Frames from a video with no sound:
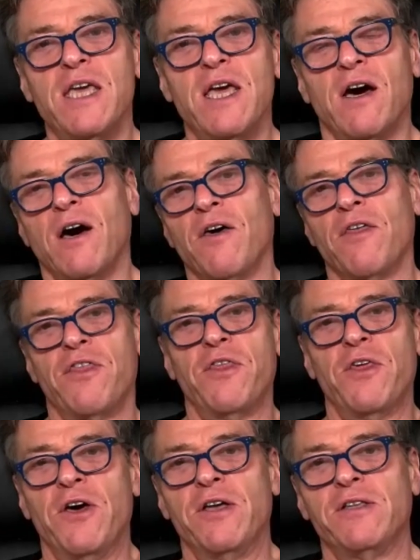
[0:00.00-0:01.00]
Our
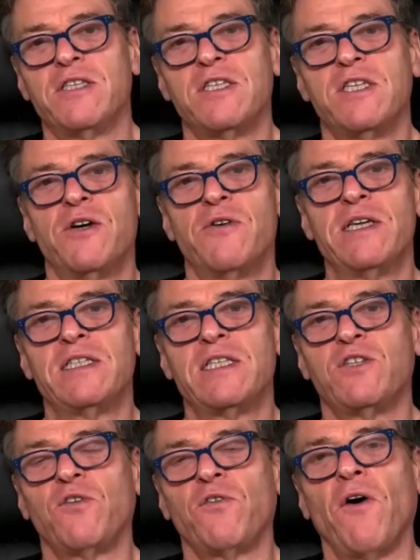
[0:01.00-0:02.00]
third series
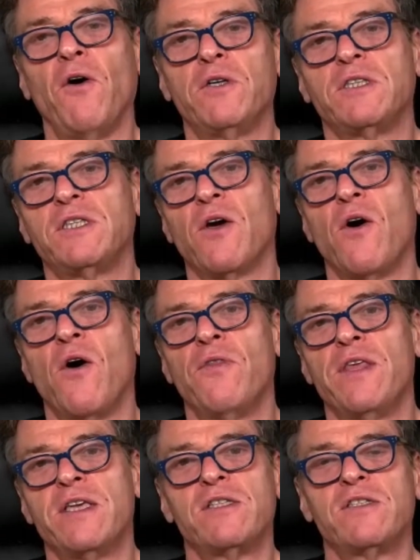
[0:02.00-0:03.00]
is focusing
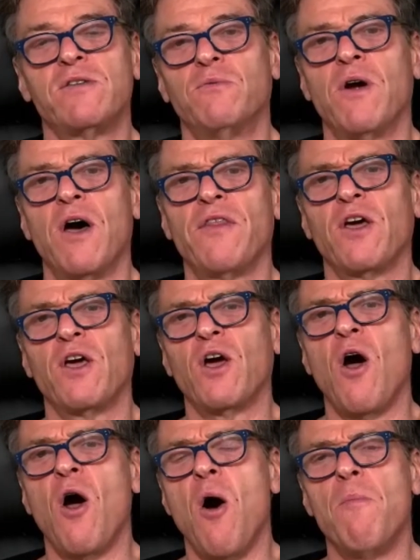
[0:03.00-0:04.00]
on this rather
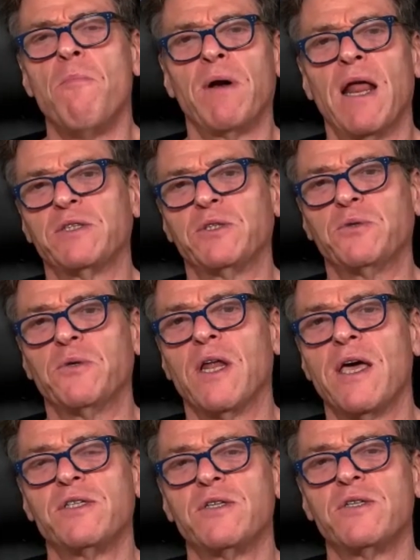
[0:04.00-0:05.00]
complex
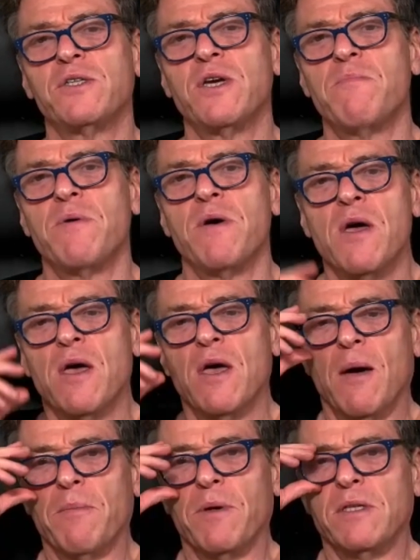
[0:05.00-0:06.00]
relationship.
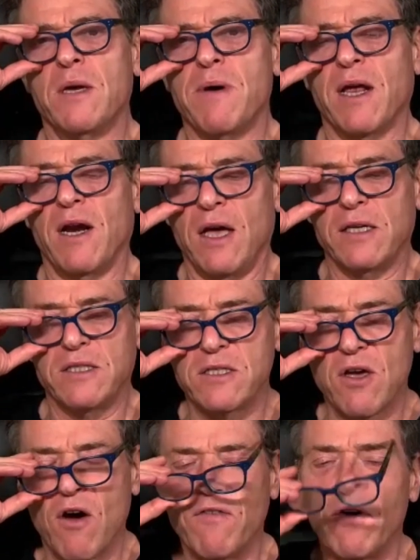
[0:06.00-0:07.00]
I'm going to take my
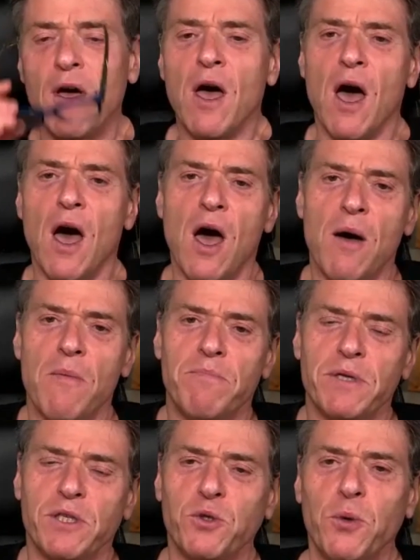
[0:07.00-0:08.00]
glasses off.
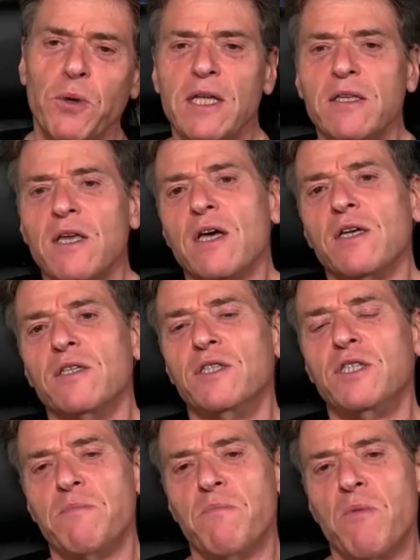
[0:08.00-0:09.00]
Between
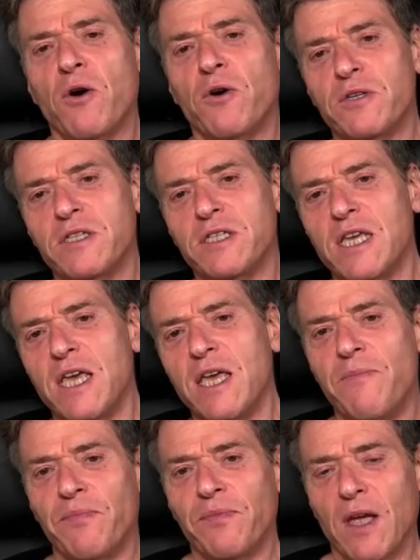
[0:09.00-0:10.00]

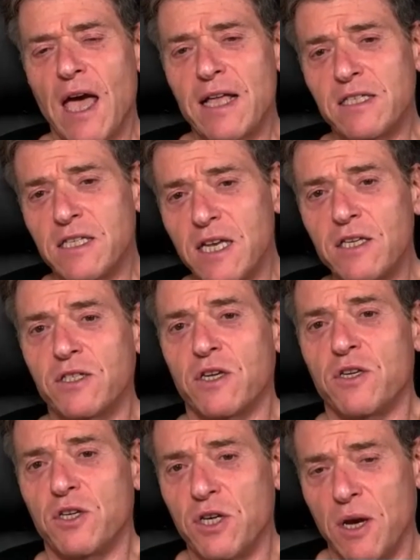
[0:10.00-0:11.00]
democracy and
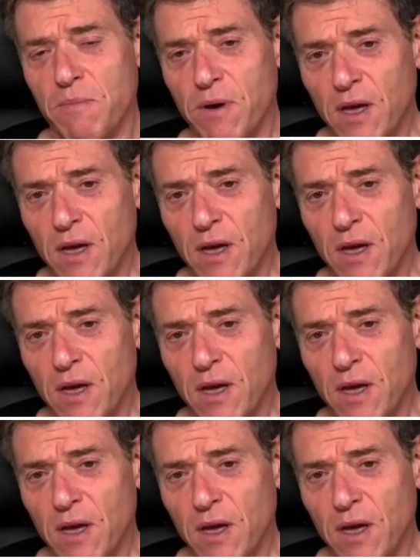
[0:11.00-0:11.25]
citizenship.